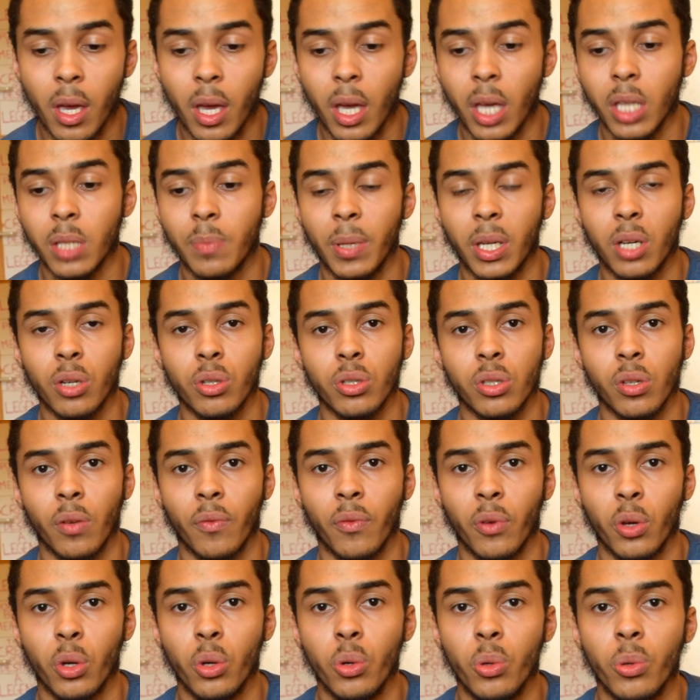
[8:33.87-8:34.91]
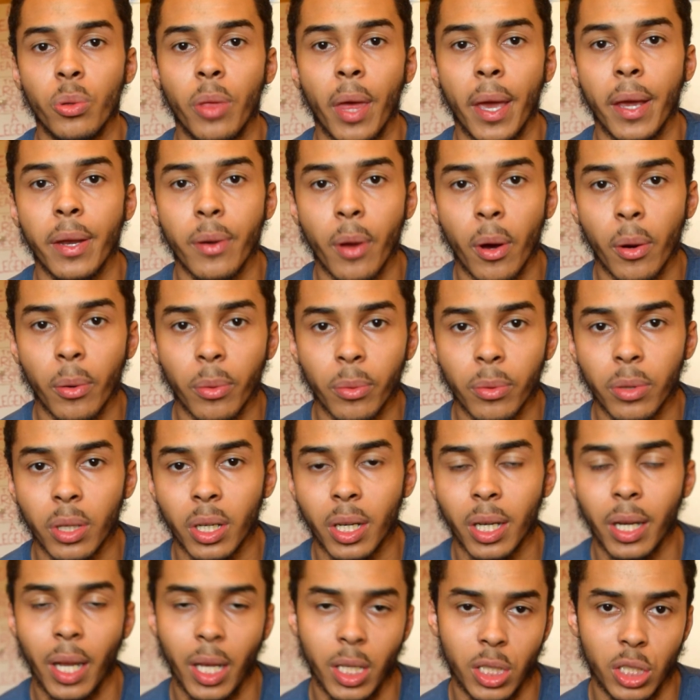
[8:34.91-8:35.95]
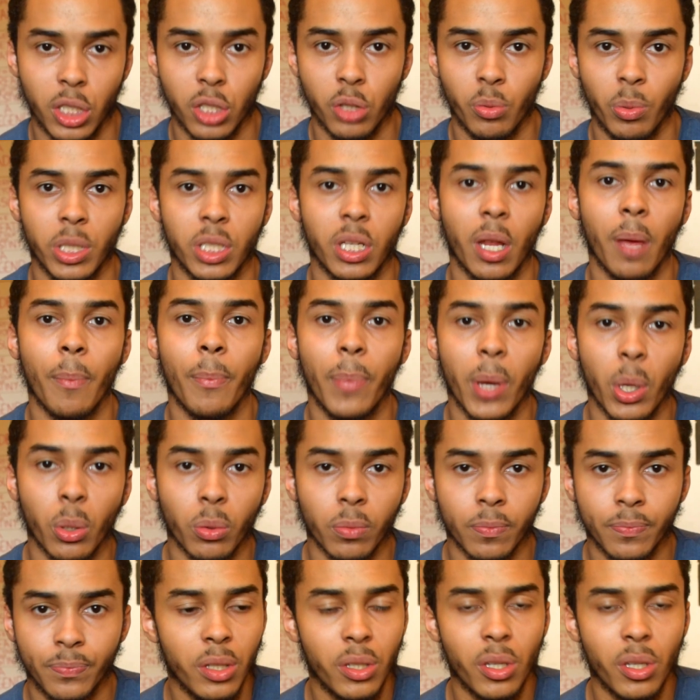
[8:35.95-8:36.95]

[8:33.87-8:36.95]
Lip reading: is because of who they know, the connections which they built.